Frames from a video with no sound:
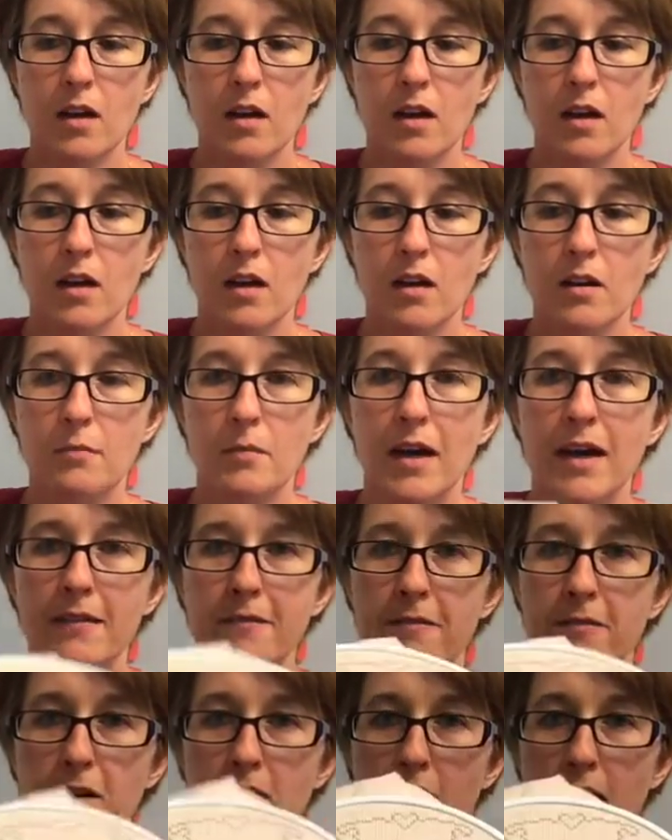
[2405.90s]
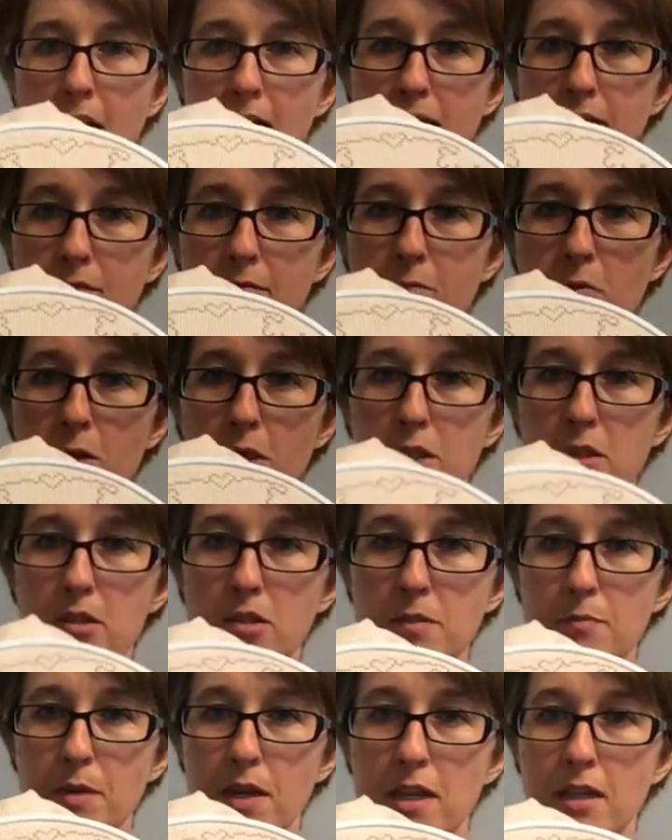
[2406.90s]
Um, I forgot one little
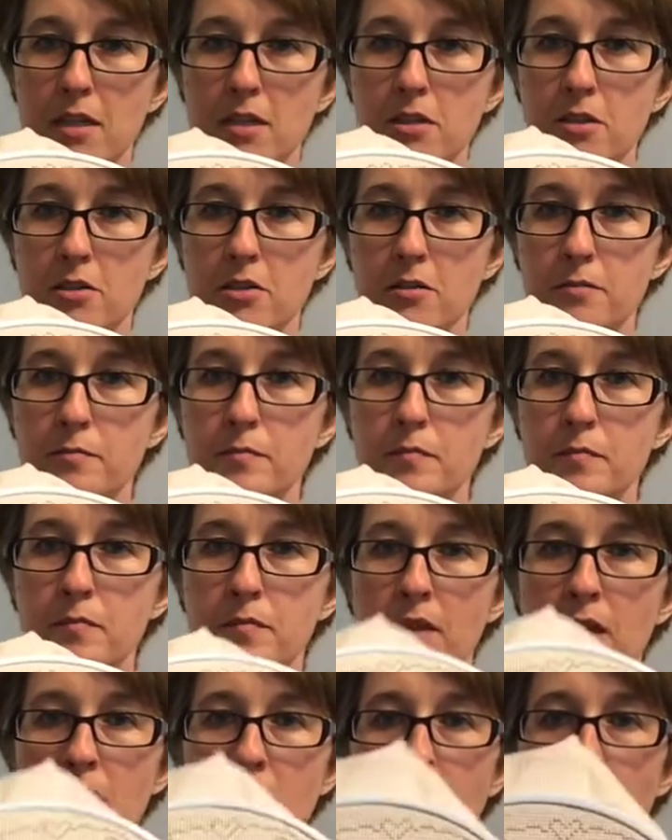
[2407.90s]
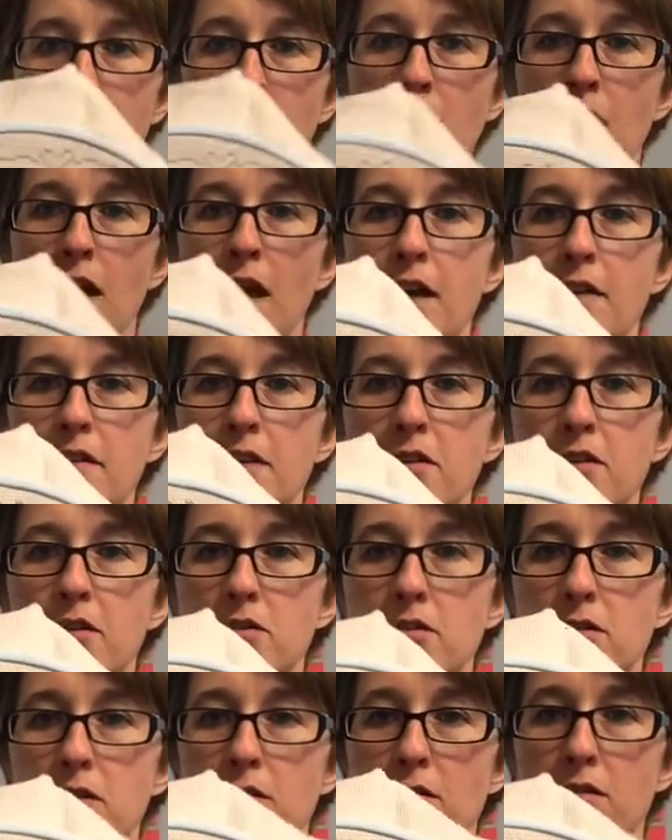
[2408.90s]
spot here and then
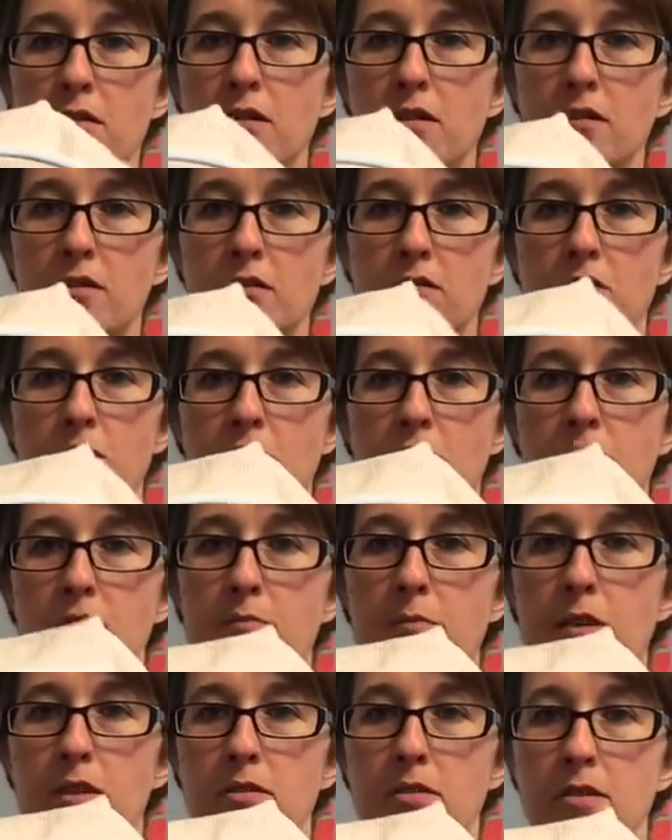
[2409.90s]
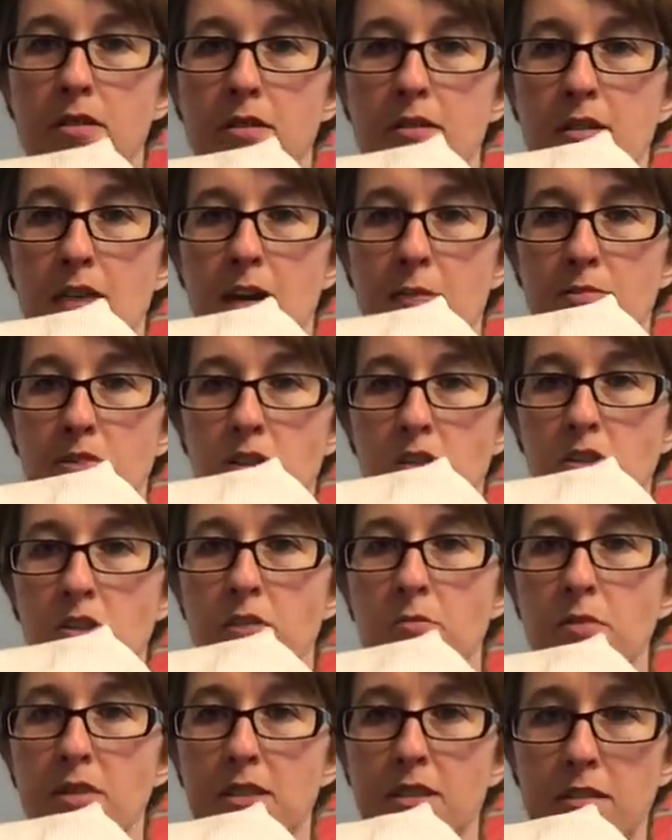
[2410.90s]
there's so this middle this top
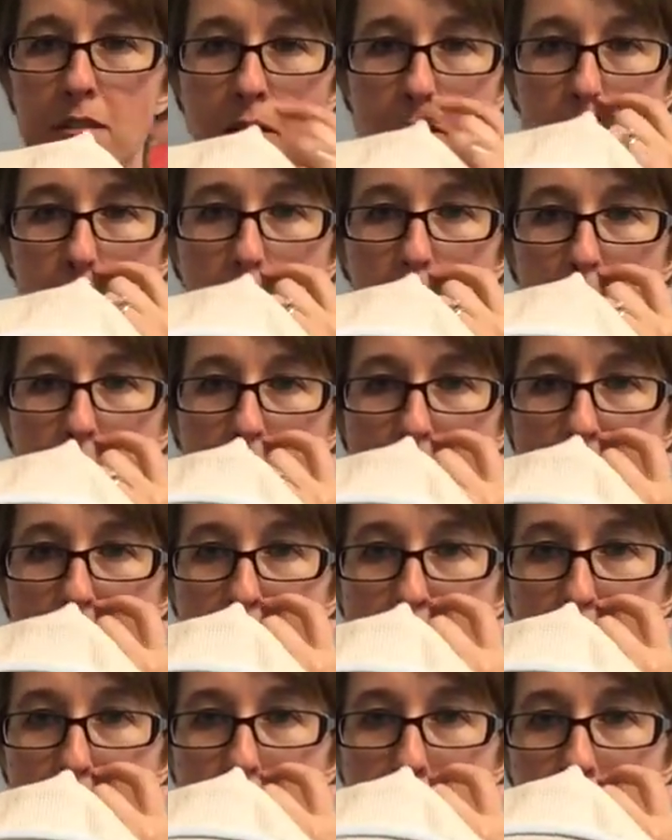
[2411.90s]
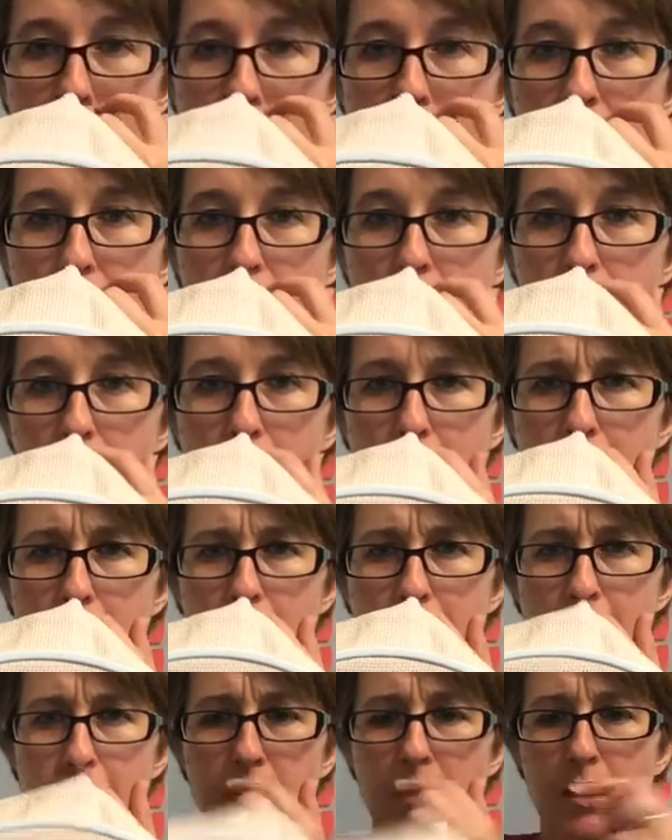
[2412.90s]
section but but as of
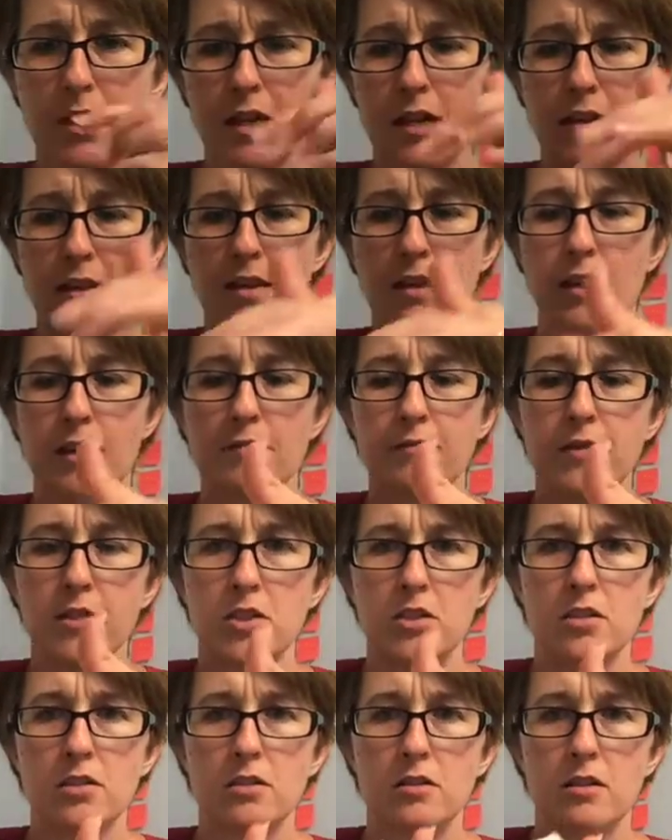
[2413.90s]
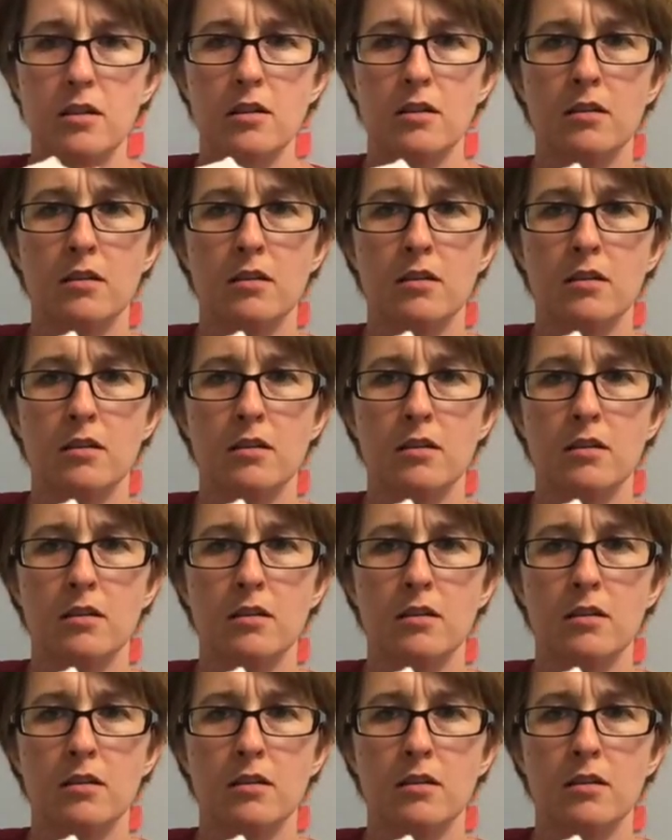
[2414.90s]
last week I think I finished